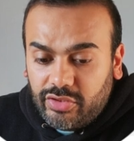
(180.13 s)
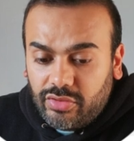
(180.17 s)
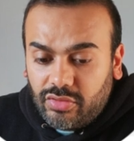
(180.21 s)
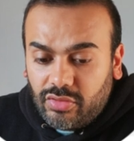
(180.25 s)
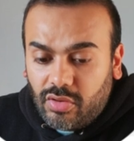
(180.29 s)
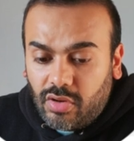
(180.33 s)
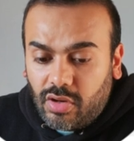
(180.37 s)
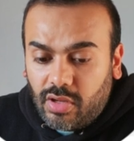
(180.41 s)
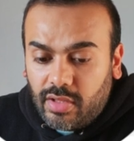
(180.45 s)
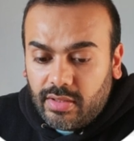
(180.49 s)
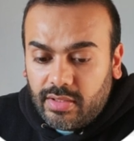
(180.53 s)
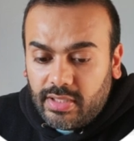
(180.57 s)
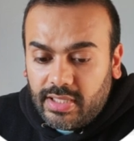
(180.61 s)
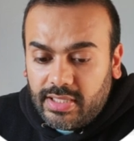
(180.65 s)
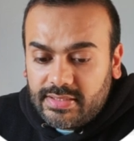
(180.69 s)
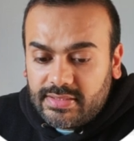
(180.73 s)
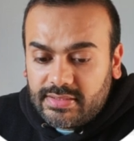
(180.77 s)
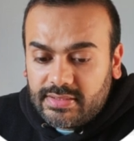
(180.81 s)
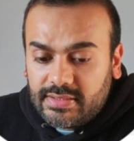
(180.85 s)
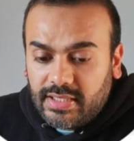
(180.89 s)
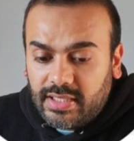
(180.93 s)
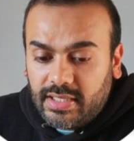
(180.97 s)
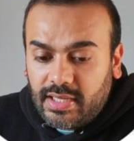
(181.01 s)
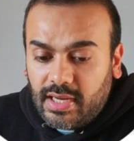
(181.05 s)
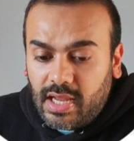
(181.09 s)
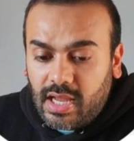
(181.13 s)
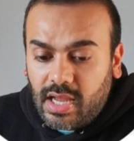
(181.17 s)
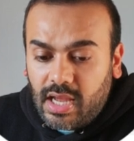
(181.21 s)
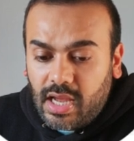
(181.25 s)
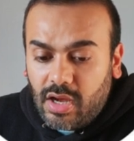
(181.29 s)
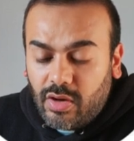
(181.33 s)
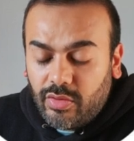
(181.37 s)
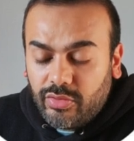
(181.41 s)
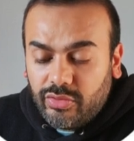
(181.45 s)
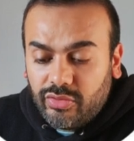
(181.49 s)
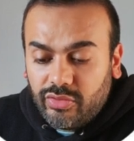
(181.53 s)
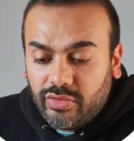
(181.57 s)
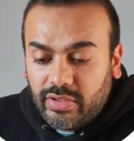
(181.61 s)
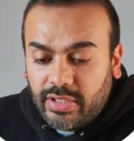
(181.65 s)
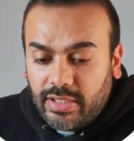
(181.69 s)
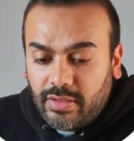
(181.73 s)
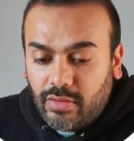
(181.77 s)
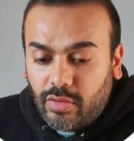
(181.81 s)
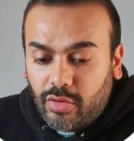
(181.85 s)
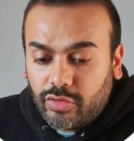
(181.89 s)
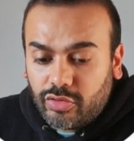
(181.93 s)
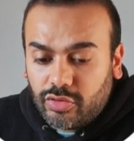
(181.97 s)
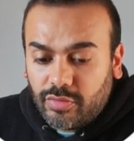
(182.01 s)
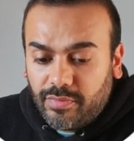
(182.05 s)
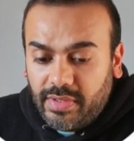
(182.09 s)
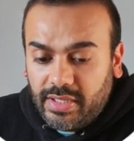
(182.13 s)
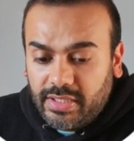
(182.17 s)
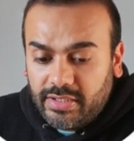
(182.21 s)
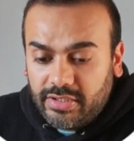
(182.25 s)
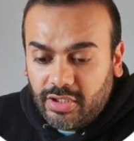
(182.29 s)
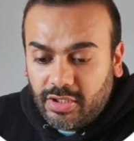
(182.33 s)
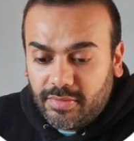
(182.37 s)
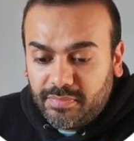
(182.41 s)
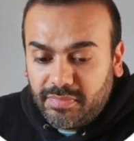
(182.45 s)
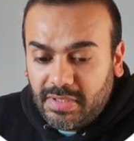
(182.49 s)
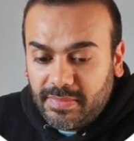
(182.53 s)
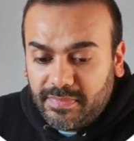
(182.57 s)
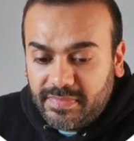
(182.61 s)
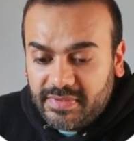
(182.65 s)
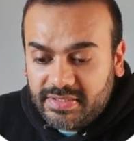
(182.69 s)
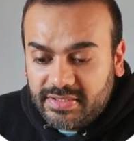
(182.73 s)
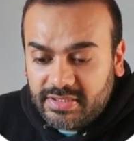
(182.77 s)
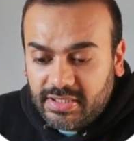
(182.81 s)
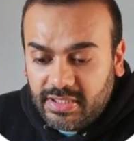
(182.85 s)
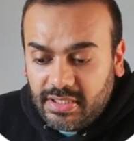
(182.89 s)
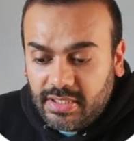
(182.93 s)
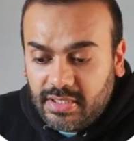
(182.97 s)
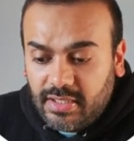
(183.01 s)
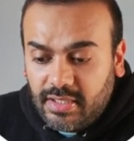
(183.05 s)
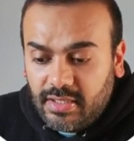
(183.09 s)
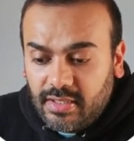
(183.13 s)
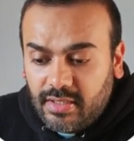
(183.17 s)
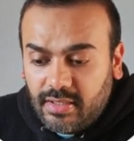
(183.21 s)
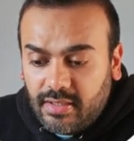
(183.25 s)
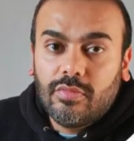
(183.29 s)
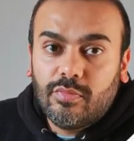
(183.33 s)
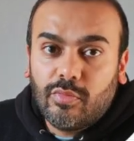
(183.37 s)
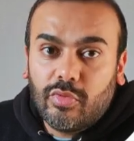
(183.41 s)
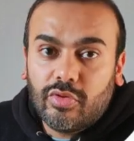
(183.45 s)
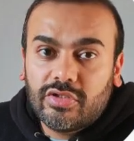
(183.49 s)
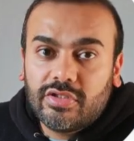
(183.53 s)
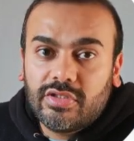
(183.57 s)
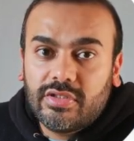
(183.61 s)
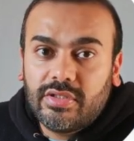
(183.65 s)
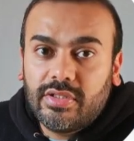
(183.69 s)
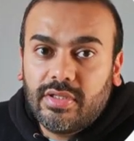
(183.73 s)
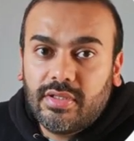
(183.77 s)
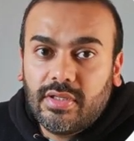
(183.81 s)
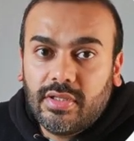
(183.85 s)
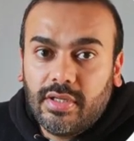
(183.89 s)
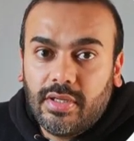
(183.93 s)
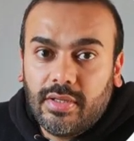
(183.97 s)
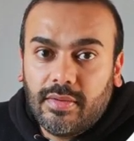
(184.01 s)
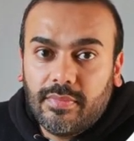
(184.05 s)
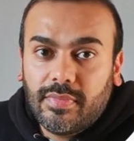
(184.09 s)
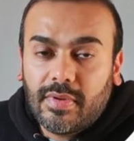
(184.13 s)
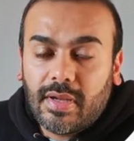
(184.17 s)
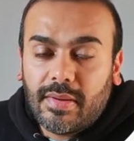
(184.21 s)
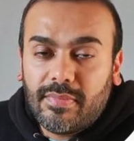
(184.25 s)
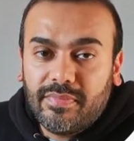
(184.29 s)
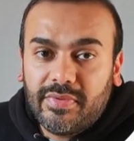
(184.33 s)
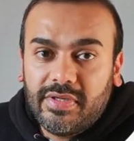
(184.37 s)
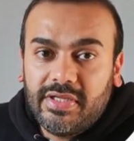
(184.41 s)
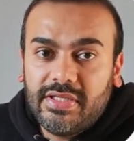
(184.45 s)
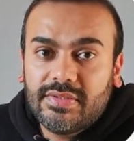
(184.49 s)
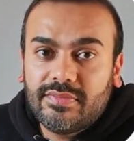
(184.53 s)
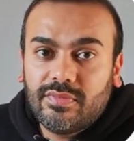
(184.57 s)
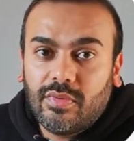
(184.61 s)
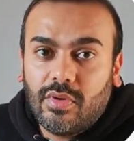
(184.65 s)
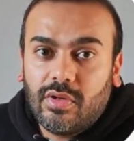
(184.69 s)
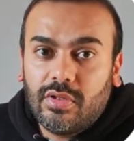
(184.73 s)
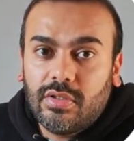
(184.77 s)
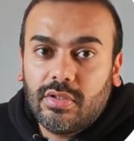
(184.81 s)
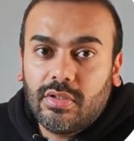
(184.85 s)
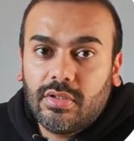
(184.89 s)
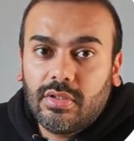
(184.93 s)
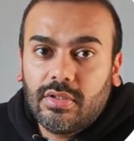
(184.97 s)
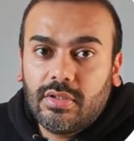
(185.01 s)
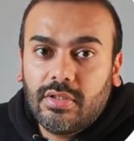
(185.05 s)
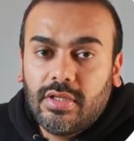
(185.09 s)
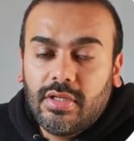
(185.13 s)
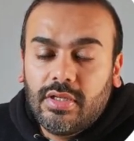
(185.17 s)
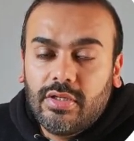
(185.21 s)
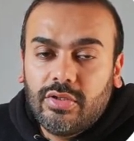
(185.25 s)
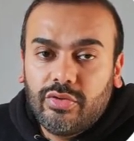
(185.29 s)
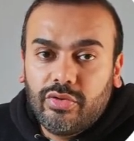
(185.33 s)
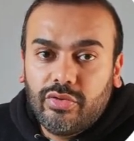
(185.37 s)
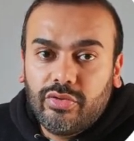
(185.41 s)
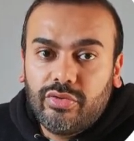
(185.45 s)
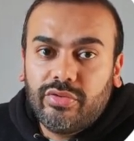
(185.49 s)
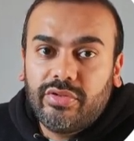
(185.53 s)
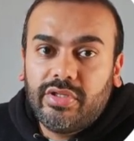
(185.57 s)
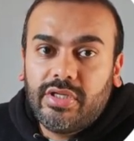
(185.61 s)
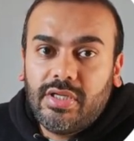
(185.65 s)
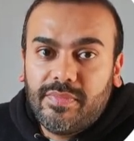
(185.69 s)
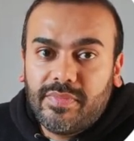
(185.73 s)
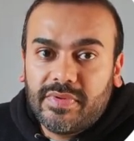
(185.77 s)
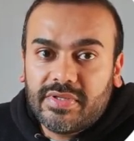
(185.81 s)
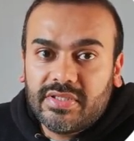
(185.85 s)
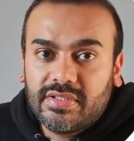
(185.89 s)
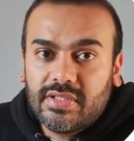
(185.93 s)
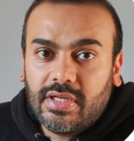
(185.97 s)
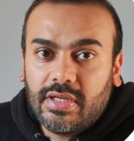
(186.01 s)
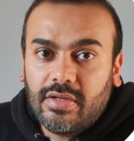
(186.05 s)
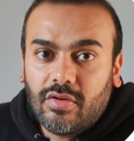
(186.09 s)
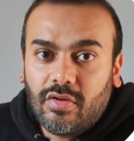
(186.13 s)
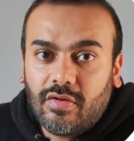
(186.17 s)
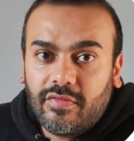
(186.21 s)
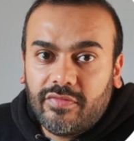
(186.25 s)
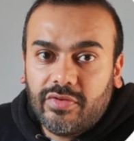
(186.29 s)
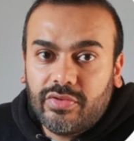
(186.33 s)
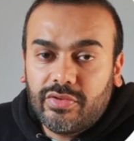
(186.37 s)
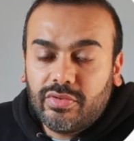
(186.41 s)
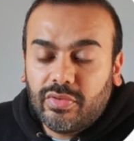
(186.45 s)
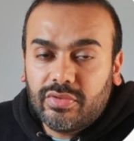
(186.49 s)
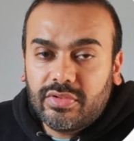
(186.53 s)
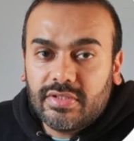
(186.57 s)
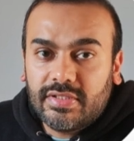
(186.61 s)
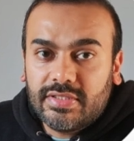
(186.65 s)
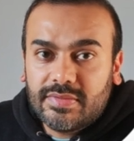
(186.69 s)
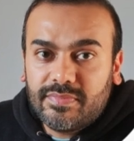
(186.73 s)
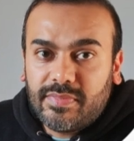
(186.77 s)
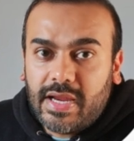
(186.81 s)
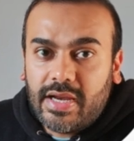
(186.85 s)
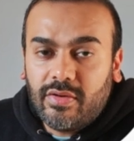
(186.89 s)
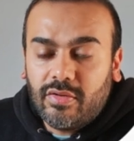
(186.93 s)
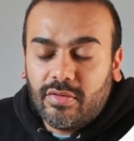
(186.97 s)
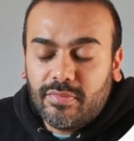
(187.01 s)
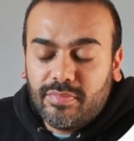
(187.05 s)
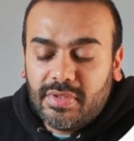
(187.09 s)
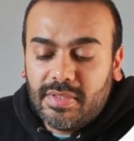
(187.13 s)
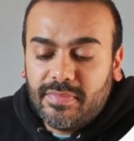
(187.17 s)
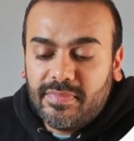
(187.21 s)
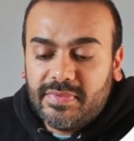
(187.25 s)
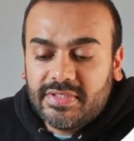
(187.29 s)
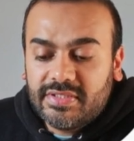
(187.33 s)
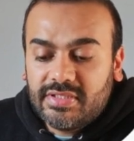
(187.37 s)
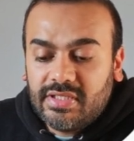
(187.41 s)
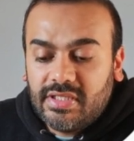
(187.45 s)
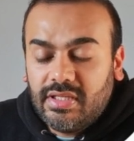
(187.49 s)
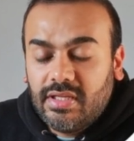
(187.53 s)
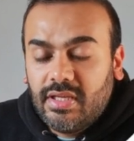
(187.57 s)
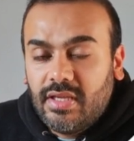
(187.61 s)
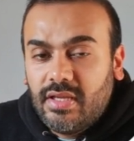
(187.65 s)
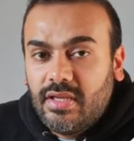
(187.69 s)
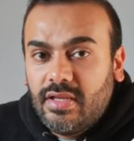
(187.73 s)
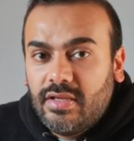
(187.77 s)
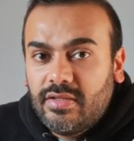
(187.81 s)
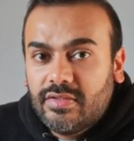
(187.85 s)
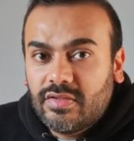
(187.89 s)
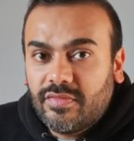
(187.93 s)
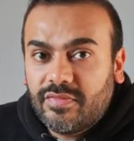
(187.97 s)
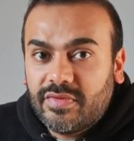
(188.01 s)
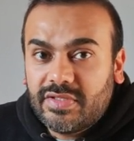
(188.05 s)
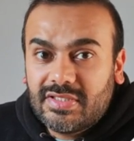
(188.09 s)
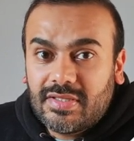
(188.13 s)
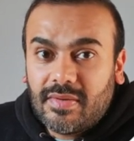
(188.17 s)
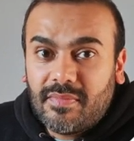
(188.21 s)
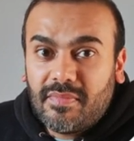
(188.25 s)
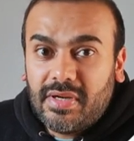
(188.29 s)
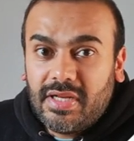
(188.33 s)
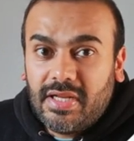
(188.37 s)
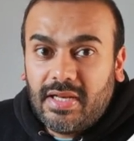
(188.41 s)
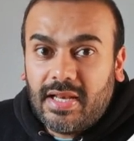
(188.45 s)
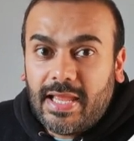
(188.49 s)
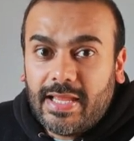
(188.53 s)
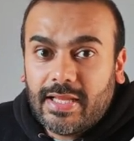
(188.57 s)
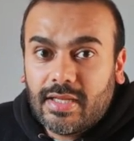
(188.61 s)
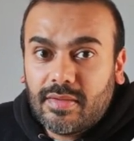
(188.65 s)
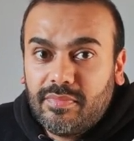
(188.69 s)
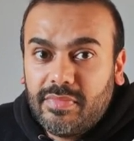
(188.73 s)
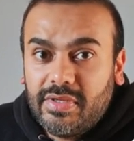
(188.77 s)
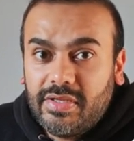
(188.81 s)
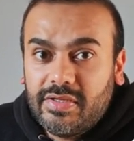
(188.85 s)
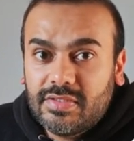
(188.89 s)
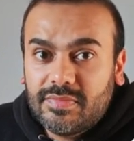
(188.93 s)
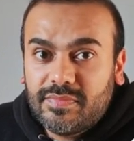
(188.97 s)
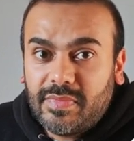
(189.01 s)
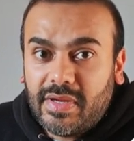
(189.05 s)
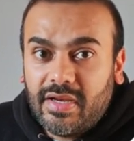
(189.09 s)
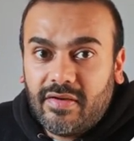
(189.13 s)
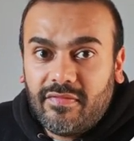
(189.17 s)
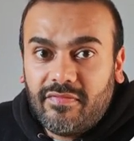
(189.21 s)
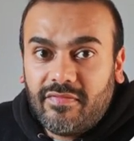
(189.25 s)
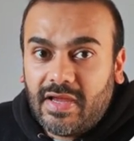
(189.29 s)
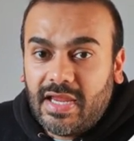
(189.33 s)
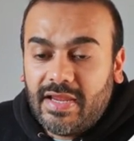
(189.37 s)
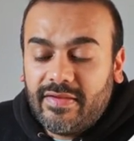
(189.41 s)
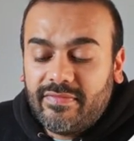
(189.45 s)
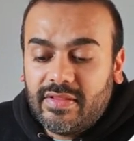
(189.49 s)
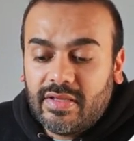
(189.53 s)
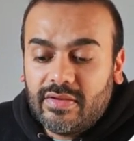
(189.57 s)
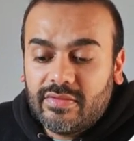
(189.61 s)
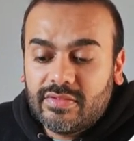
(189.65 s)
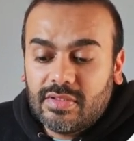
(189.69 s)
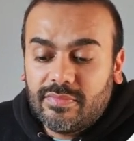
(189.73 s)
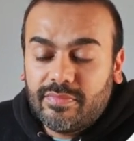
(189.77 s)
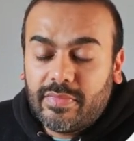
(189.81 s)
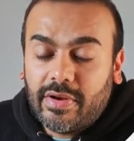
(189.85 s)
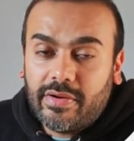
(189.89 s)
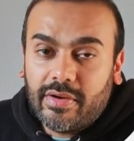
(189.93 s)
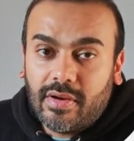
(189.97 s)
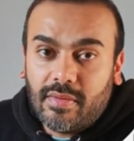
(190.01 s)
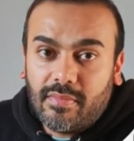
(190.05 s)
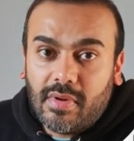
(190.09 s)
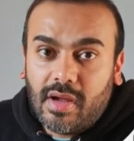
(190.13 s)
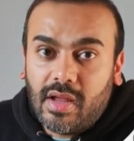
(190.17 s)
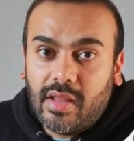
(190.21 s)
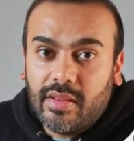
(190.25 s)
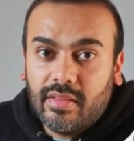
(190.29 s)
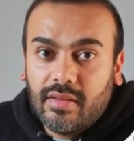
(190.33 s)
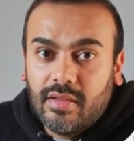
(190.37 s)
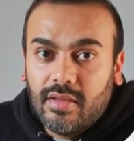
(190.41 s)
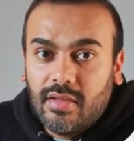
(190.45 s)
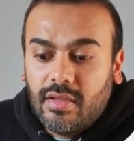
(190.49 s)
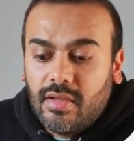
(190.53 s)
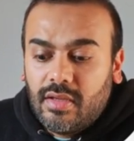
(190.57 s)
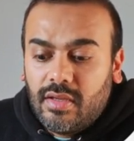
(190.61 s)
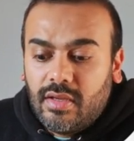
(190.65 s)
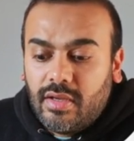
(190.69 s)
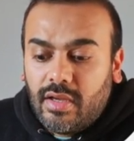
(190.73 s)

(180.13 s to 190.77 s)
video on this, that how you can automate your PPC. Most of the companies want 2 to 3% of your total spend on PPC. So for somebody like me, spend £5,000 a month,